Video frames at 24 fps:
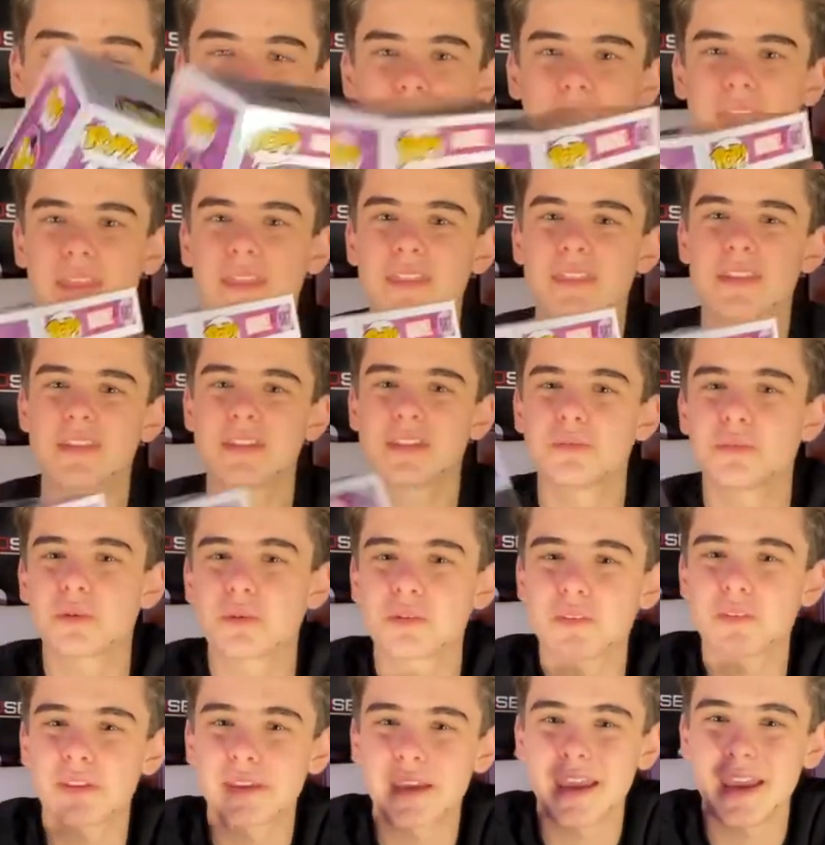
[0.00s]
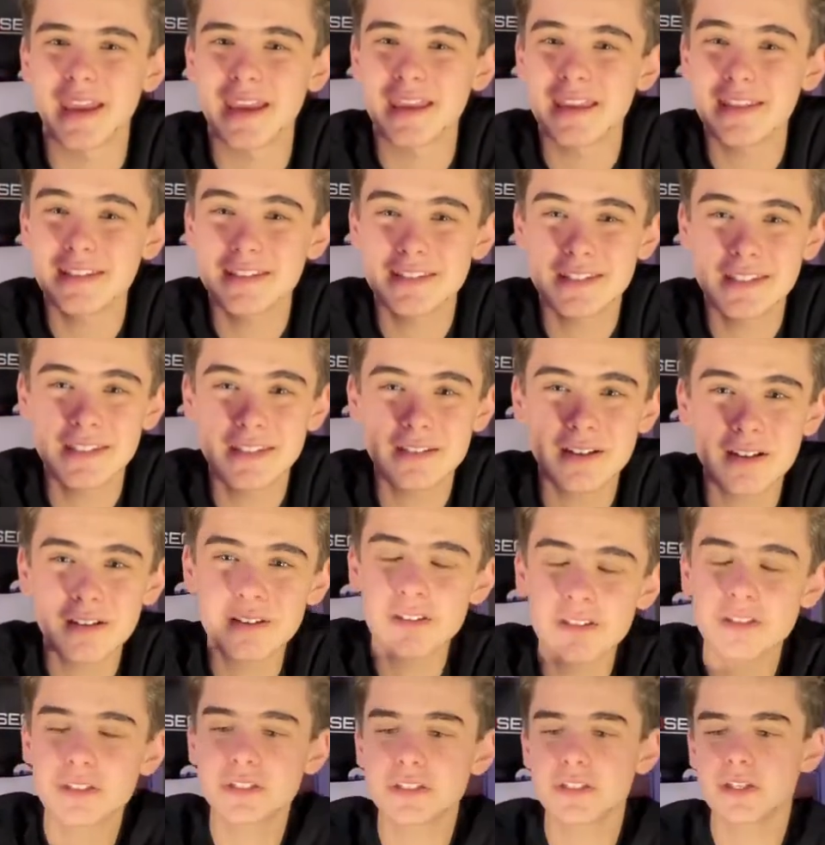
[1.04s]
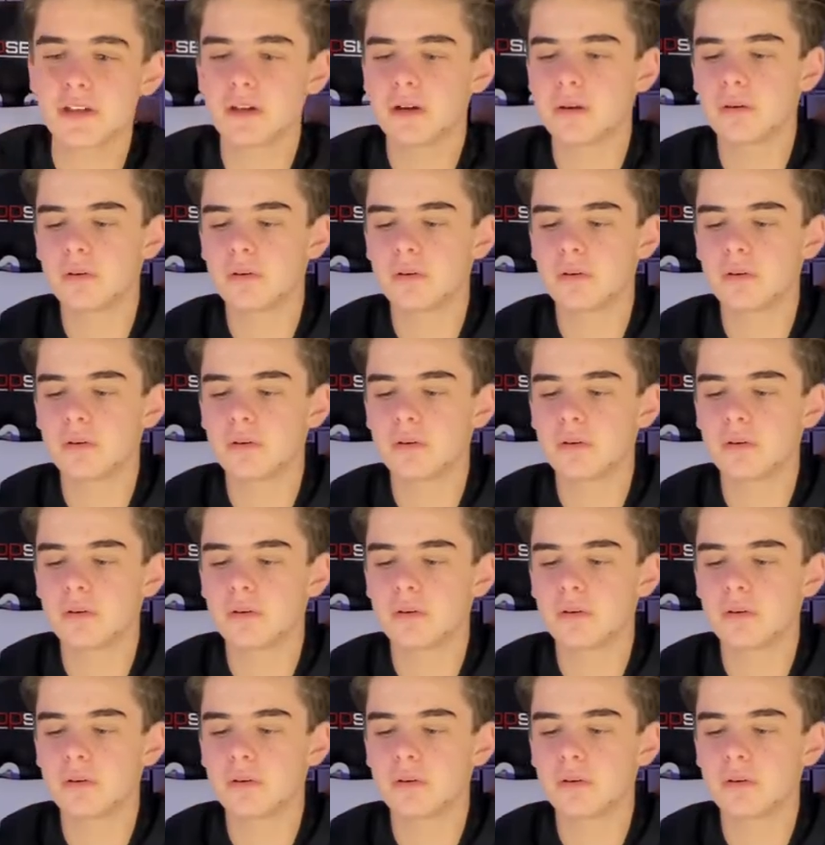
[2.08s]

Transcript: I think this is worth like $18,